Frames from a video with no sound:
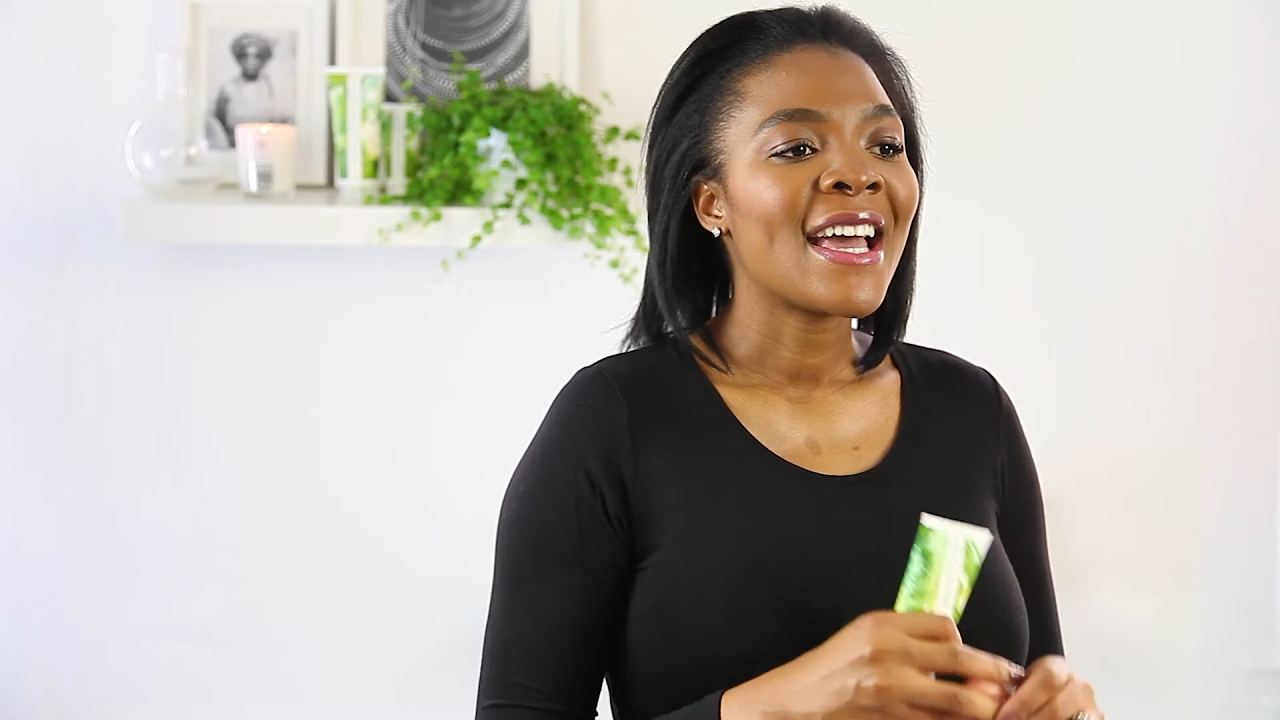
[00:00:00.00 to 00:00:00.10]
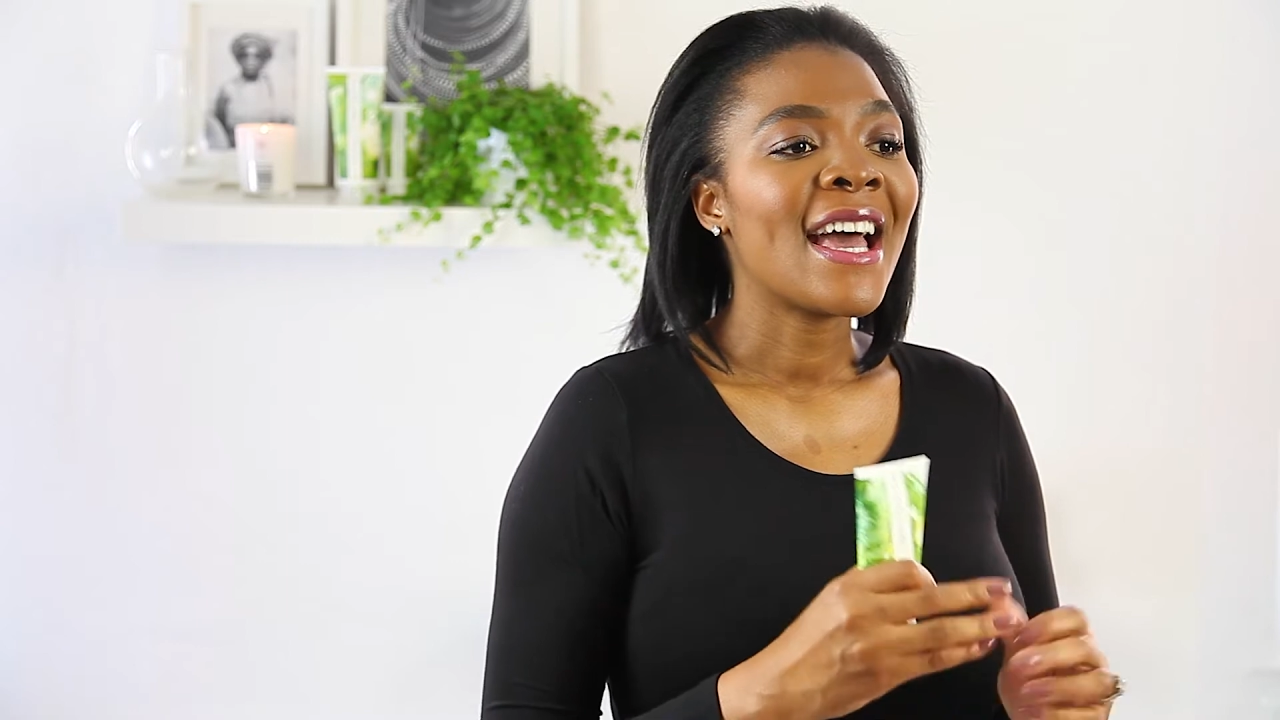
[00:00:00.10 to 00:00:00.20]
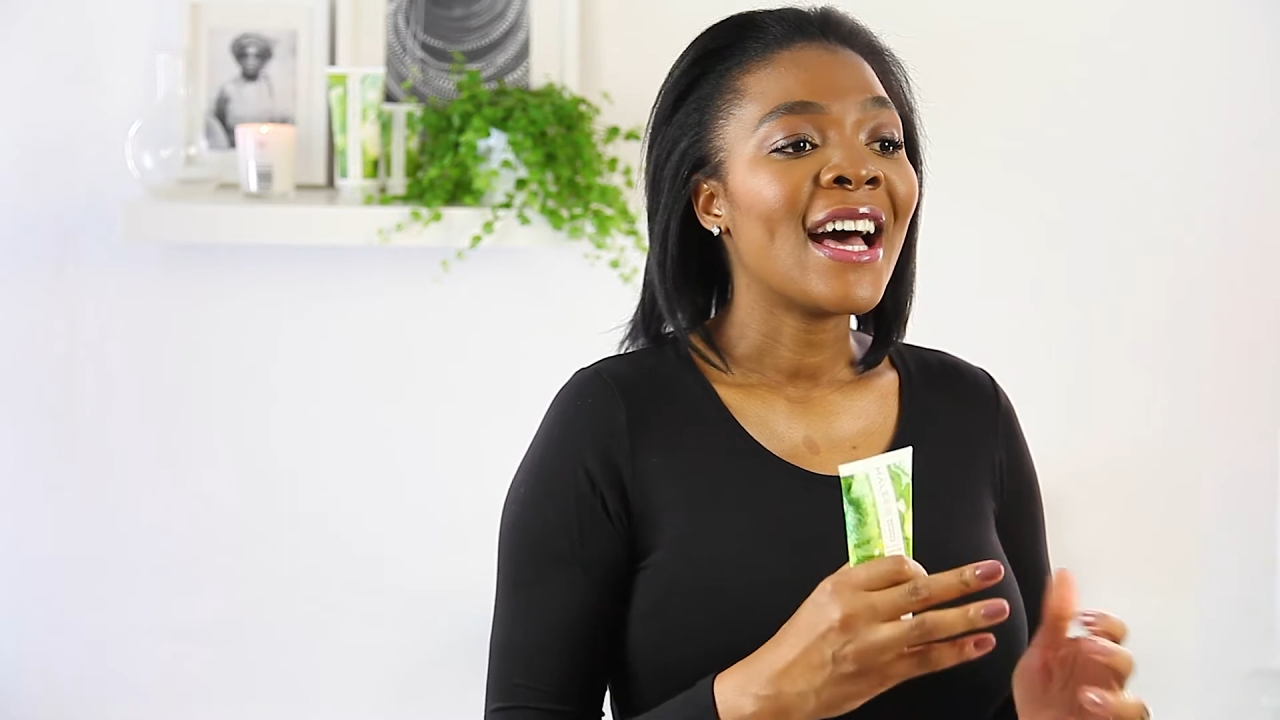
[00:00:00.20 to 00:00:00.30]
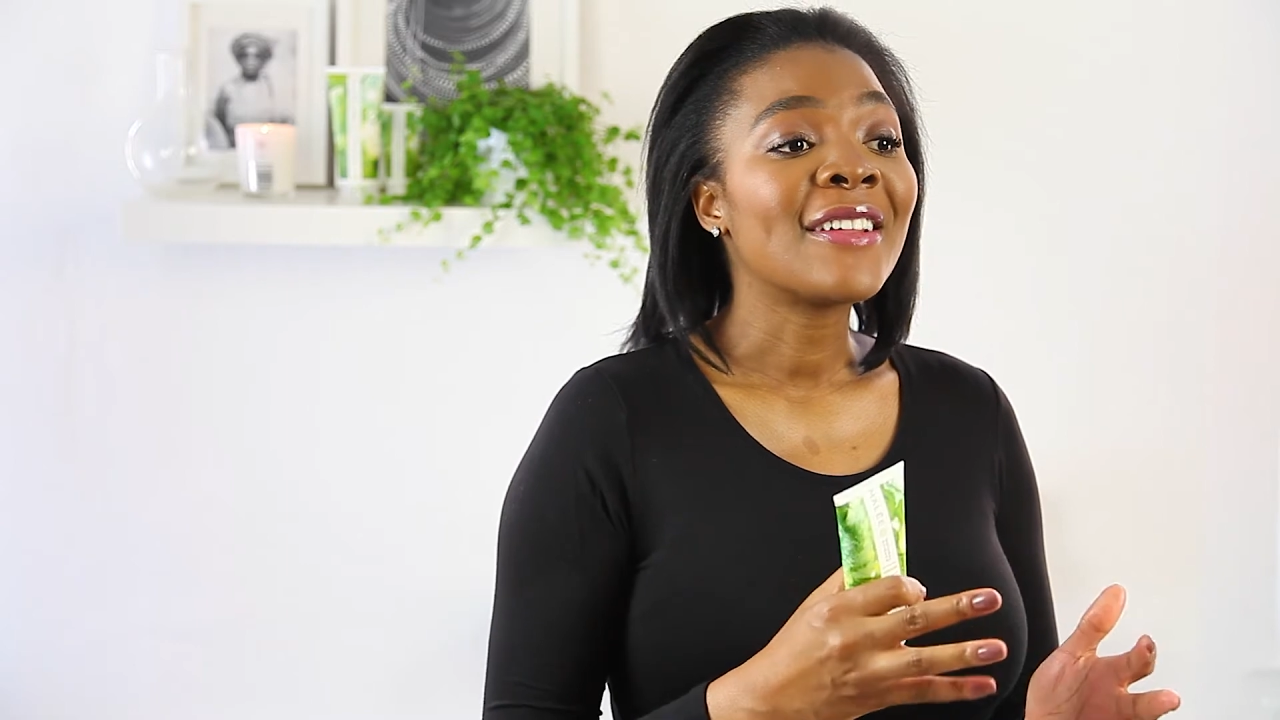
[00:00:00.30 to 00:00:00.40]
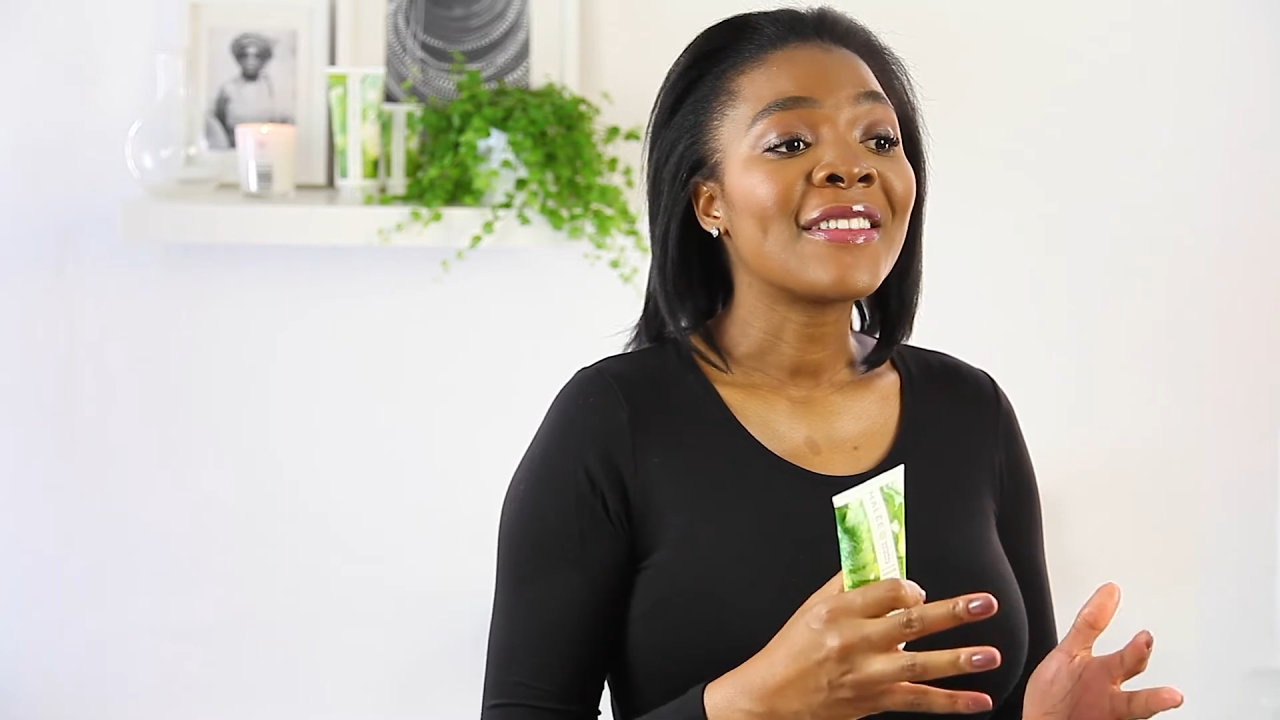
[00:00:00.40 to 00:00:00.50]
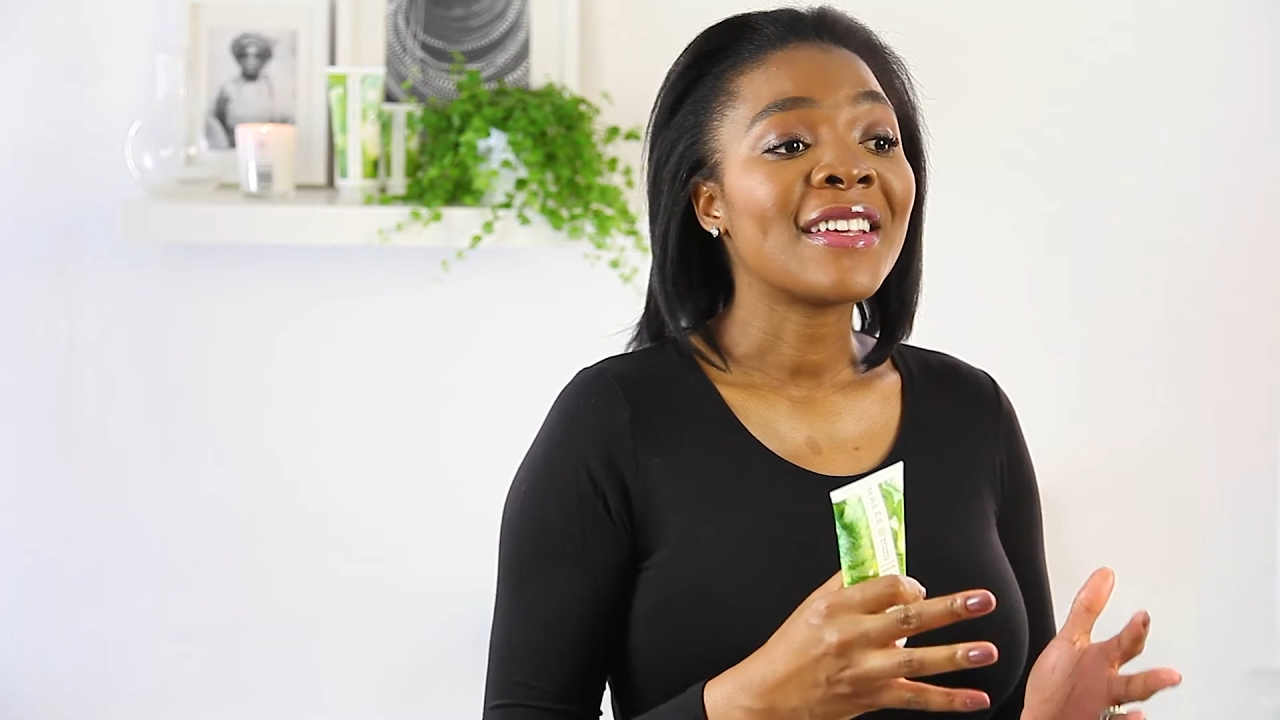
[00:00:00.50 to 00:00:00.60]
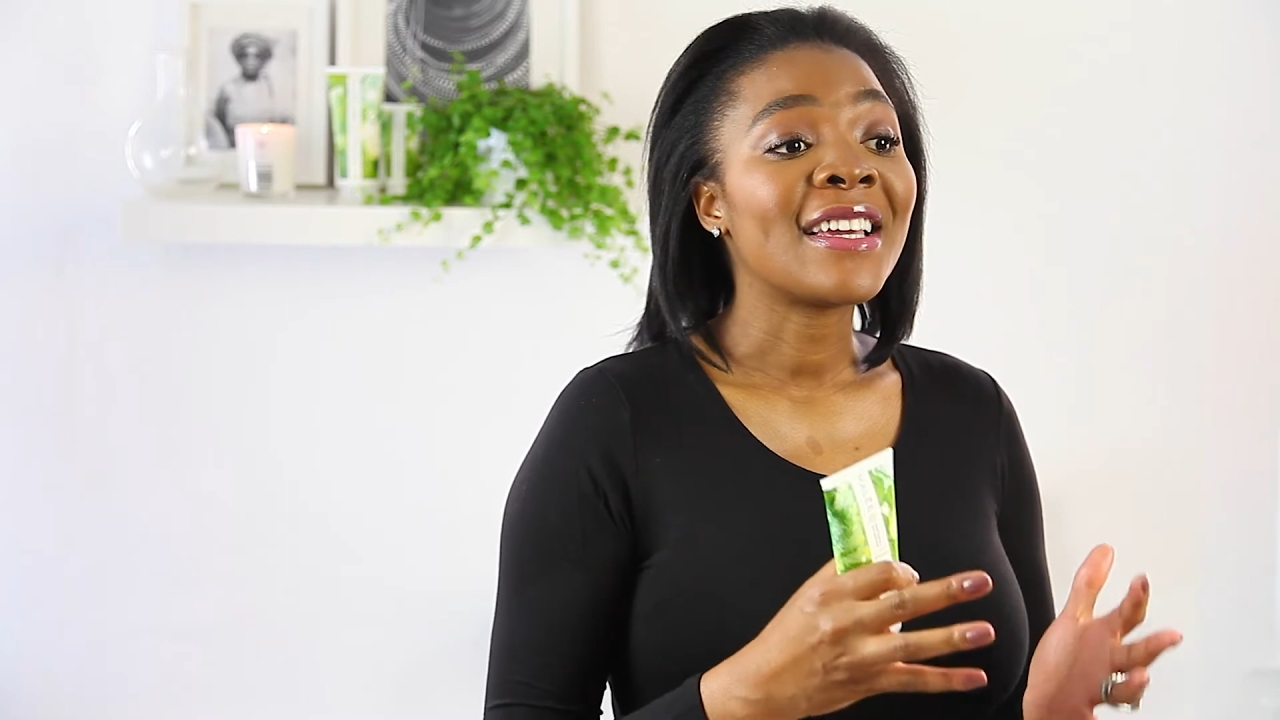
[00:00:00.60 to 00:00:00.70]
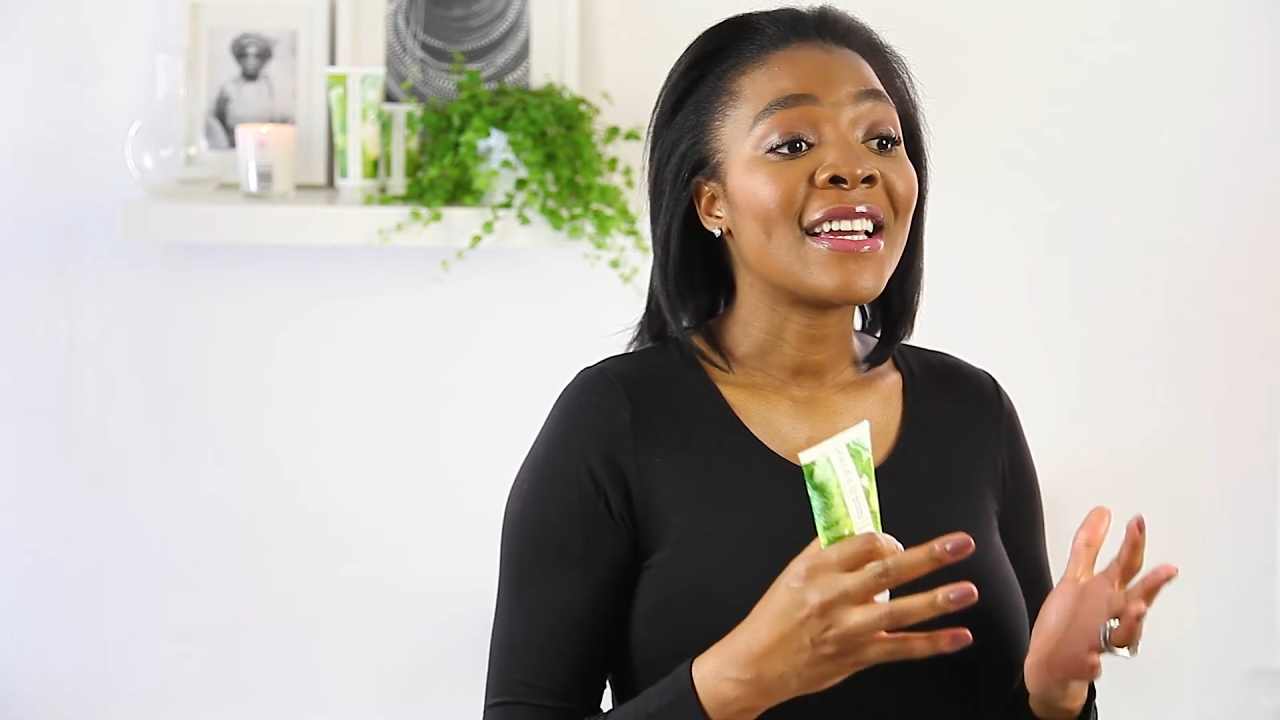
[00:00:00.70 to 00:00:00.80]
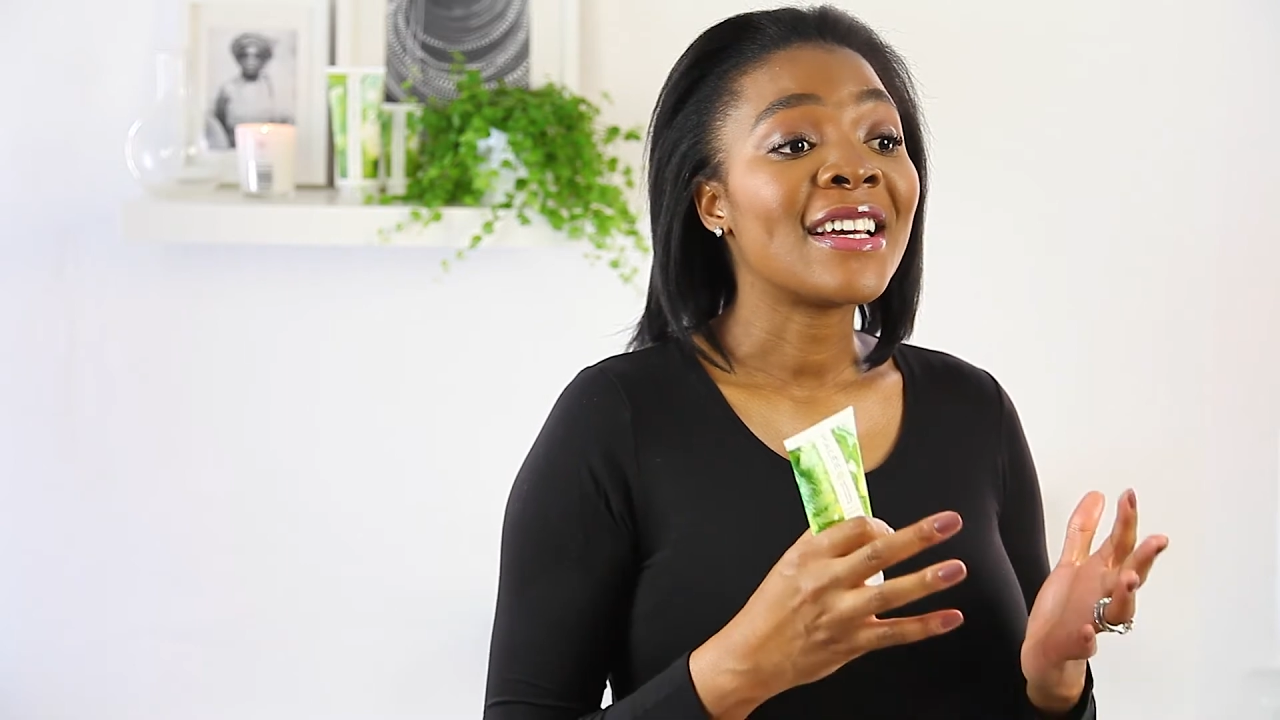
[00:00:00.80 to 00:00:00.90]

healthy,